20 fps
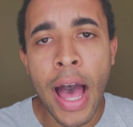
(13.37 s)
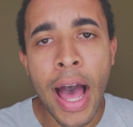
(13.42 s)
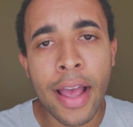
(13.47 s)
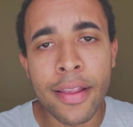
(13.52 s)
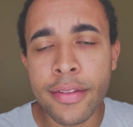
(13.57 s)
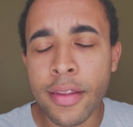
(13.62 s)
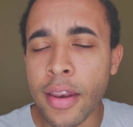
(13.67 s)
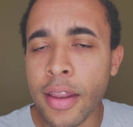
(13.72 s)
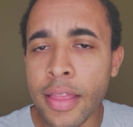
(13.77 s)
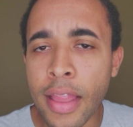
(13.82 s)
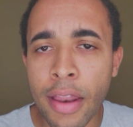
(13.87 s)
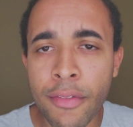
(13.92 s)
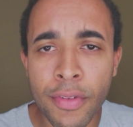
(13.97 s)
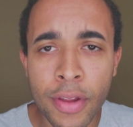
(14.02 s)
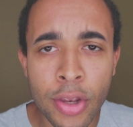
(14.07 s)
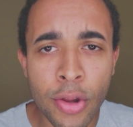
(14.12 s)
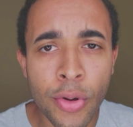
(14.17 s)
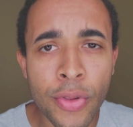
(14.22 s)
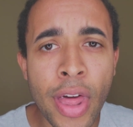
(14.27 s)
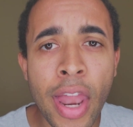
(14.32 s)
I said in that
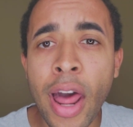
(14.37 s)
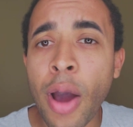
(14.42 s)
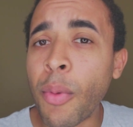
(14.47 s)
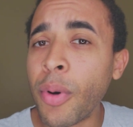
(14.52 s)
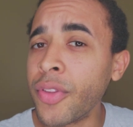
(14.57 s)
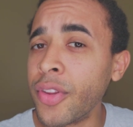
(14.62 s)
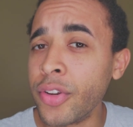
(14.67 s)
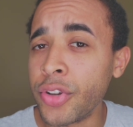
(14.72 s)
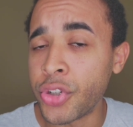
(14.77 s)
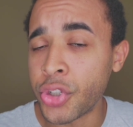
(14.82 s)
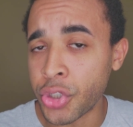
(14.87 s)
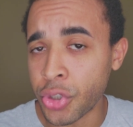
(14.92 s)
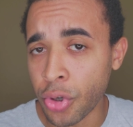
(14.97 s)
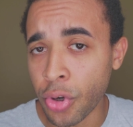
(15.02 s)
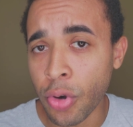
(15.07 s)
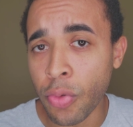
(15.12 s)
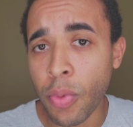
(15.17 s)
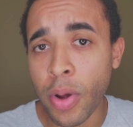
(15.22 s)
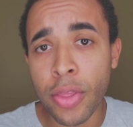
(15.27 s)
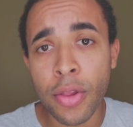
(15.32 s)
video that I wasn't
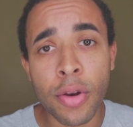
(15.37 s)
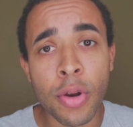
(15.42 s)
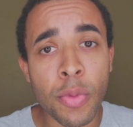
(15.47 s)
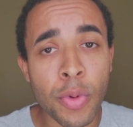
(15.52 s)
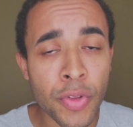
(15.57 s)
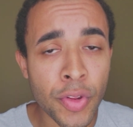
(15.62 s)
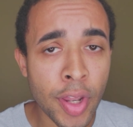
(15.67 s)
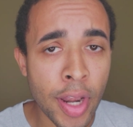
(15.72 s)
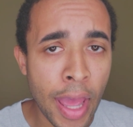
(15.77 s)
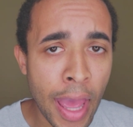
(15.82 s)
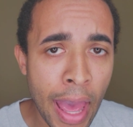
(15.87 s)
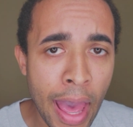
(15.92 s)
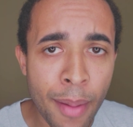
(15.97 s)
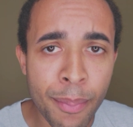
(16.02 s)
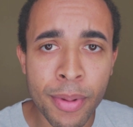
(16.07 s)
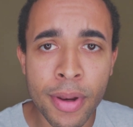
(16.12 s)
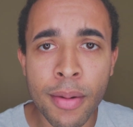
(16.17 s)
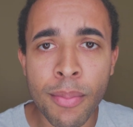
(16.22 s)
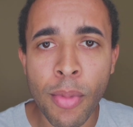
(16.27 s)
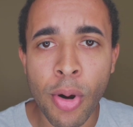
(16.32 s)
sure whether it was gonna
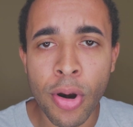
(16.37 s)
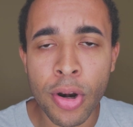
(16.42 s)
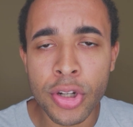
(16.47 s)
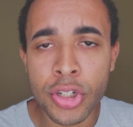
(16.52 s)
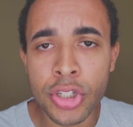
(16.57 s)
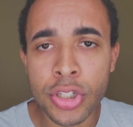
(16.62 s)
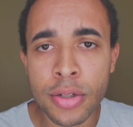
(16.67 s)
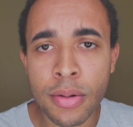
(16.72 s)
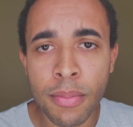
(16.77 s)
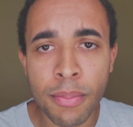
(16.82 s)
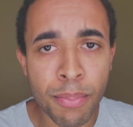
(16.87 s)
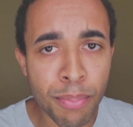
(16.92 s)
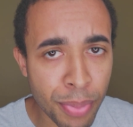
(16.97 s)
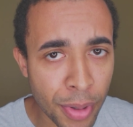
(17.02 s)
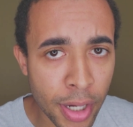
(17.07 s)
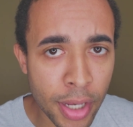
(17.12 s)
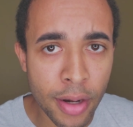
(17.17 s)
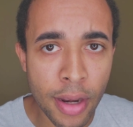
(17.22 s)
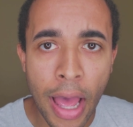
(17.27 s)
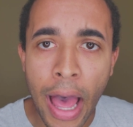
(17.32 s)
happen in March,
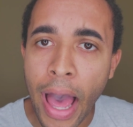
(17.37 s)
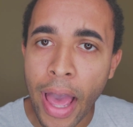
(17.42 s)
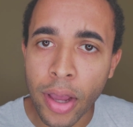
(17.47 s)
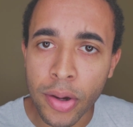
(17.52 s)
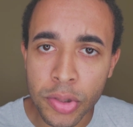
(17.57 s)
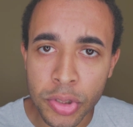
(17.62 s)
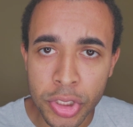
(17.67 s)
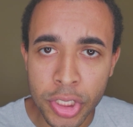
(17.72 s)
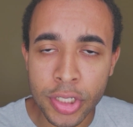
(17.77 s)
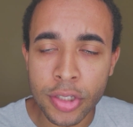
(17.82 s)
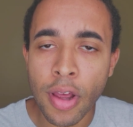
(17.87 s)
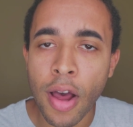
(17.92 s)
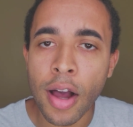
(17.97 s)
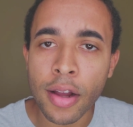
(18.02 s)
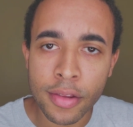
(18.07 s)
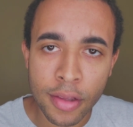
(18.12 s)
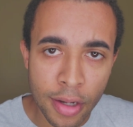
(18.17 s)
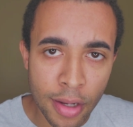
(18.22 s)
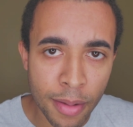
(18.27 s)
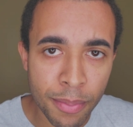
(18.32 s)
but IOG
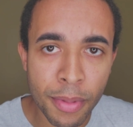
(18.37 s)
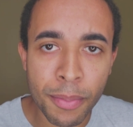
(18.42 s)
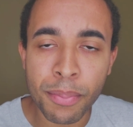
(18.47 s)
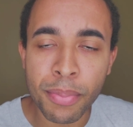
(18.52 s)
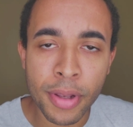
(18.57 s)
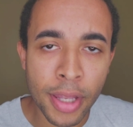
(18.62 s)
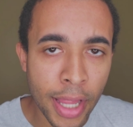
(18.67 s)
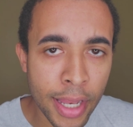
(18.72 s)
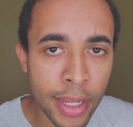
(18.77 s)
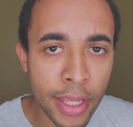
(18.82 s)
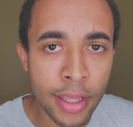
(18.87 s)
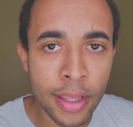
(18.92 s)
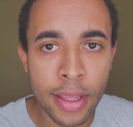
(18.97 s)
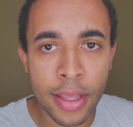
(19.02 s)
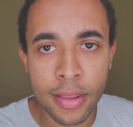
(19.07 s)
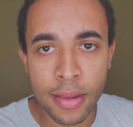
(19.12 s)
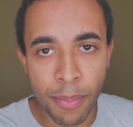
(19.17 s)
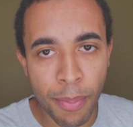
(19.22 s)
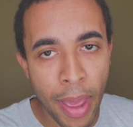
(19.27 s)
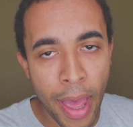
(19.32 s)
talked it up
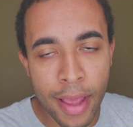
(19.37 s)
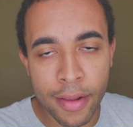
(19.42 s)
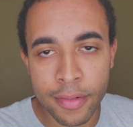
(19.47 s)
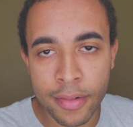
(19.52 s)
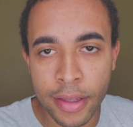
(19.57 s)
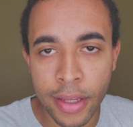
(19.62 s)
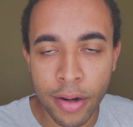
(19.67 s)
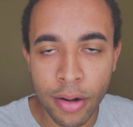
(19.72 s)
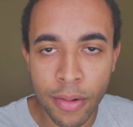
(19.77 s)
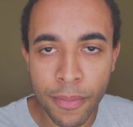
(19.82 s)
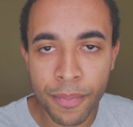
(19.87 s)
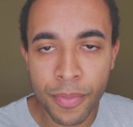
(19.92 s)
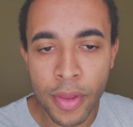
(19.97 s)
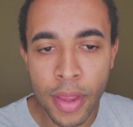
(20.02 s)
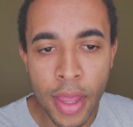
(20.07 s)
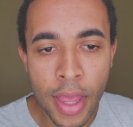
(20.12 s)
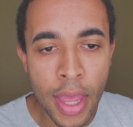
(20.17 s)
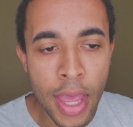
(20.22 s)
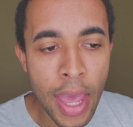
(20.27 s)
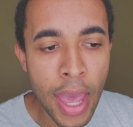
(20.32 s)
plenty in the past year.
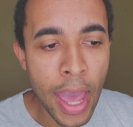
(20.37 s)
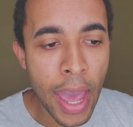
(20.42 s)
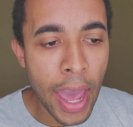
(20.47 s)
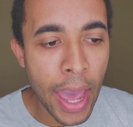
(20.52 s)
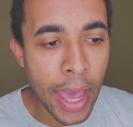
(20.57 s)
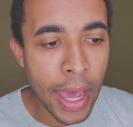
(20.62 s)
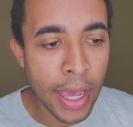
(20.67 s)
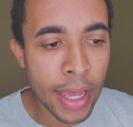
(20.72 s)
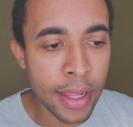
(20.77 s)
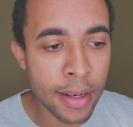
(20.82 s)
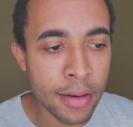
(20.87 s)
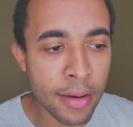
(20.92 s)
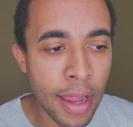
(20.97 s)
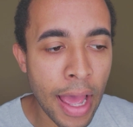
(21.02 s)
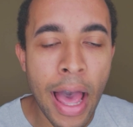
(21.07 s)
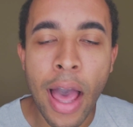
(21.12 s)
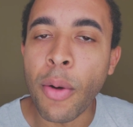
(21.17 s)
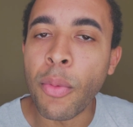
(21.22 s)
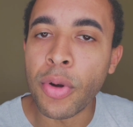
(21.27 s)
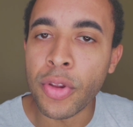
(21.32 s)
And
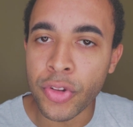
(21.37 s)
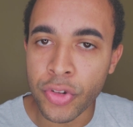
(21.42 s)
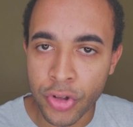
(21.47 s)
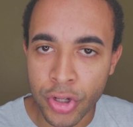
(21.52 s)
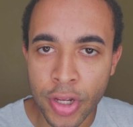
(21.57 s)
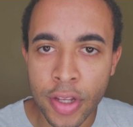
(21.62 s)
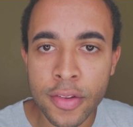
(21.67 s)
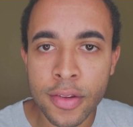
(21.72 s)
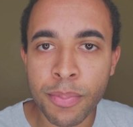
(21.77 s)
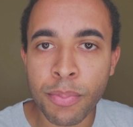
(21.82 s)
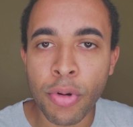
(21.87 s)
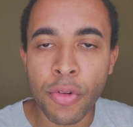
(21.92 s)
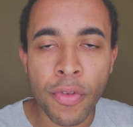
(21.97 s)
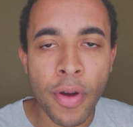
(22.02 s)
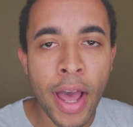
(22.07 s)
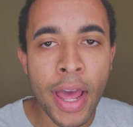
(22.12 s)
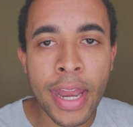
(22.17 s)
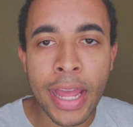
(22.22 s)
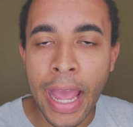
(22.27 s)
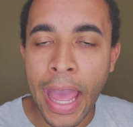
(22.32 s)
I was just
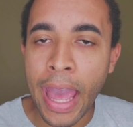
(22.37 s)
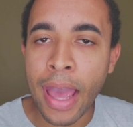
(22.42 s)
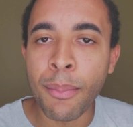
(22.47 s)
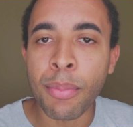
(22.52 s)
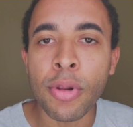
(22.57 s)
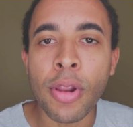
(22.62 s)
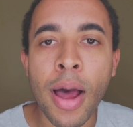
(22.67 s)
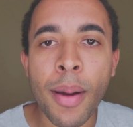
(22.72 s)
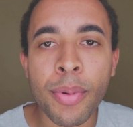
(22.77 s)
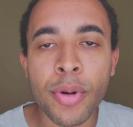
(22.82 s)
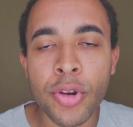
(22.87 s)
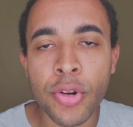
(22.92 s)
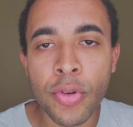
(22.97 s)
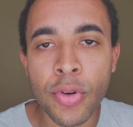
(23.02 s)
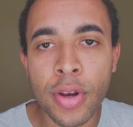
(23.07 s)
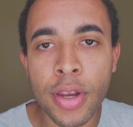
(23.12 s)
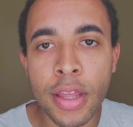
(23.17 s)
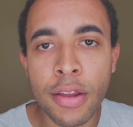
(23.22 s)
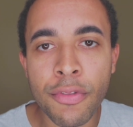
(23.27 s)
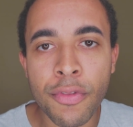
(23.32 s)
providing ample
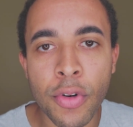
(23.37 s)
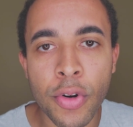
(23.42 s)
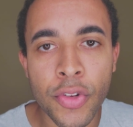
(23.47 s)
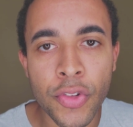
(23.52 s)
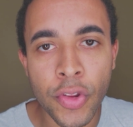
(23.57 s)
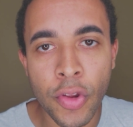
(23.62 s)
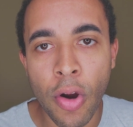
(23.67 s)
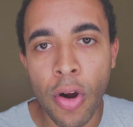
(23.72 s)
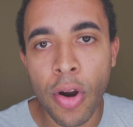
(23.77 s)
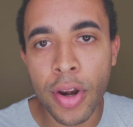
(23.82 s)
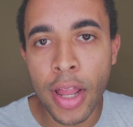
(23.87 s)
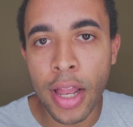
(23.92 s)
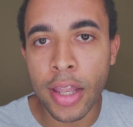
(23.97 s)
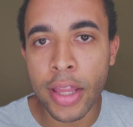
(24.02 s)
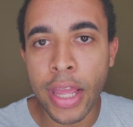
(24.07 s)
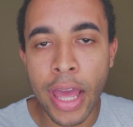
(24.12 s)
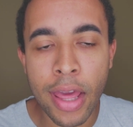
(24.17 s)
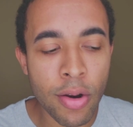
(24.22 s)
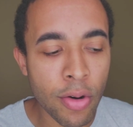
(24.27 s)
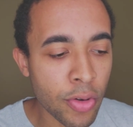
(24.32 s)
opportunity for SCAR
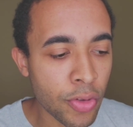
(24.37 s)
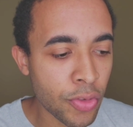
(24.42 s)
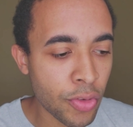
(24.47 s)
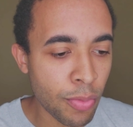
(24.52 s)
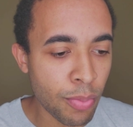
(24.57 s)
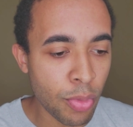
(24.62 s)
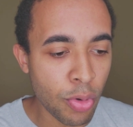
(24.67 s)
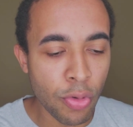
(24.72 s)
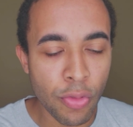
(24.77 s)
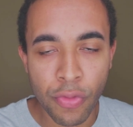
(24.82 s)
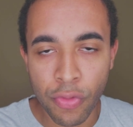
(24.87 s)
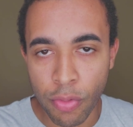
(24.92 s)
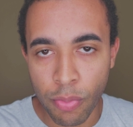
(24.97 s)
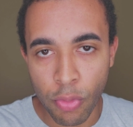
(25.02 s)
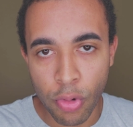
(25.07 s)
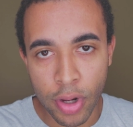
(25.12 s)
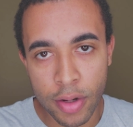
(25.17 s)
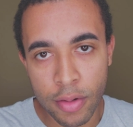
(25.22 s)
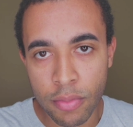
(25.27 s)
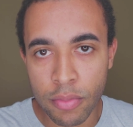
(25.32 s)
delegators to move
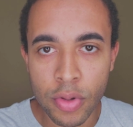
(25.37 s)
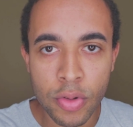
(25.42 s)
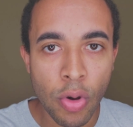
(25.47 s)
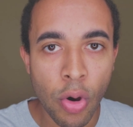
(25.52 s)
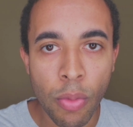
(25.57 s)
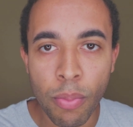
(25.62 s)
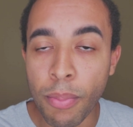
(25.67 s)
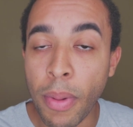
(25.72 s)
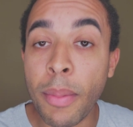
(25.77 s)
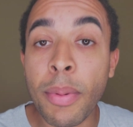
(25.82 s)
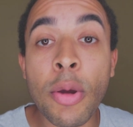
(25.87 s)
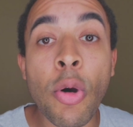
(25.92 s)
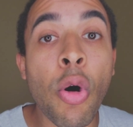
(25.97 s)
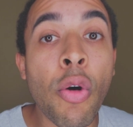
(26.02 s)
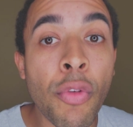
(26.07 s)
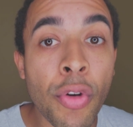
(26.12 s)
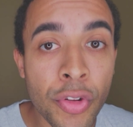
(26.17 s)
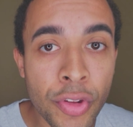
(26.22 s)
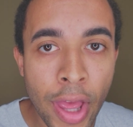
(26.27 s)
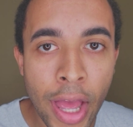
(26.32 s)
from one maybe
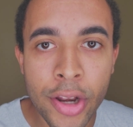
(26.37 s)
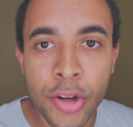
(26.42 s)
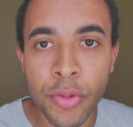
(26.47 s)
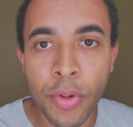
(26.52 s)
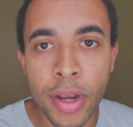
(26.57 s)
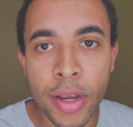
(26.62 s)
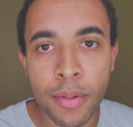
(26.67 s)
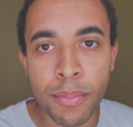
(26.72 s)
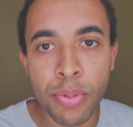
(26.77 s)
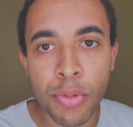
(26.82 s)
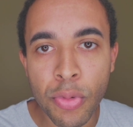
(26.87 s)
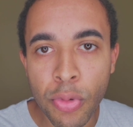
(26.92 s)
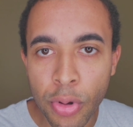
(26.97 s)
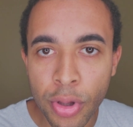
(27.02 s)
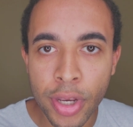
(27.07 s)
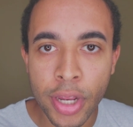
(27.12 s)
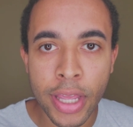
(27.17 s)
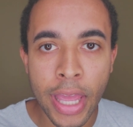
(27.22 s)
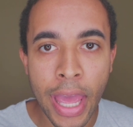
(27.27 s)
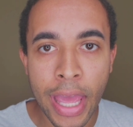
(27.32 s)
oversaturated
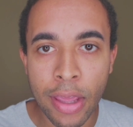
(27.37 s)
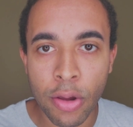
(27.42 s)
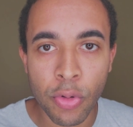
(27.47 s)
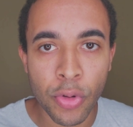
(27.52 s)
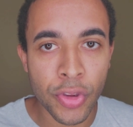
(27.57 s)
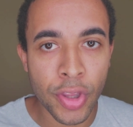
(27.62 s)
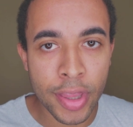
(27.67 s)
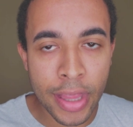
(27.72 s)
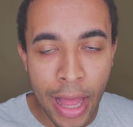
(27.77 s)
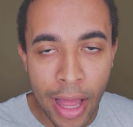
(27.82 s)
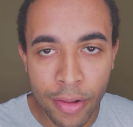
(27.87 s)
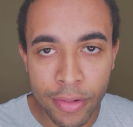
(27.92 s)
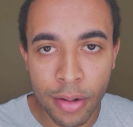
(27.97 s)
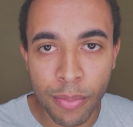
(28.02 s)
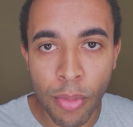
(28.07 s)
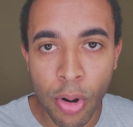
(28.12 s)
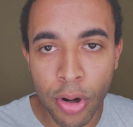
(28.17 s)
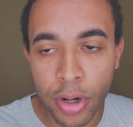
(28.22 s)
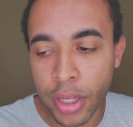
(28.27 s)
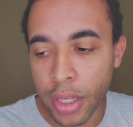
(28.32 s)
pool in a K equals
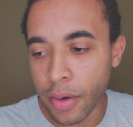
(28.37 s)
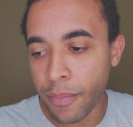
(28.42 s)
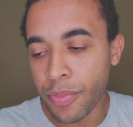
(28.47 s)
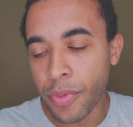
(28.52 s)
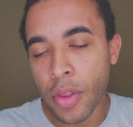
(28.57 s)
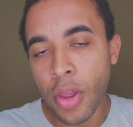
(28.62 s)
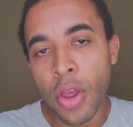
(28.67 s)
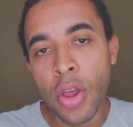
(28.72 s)
1,000 market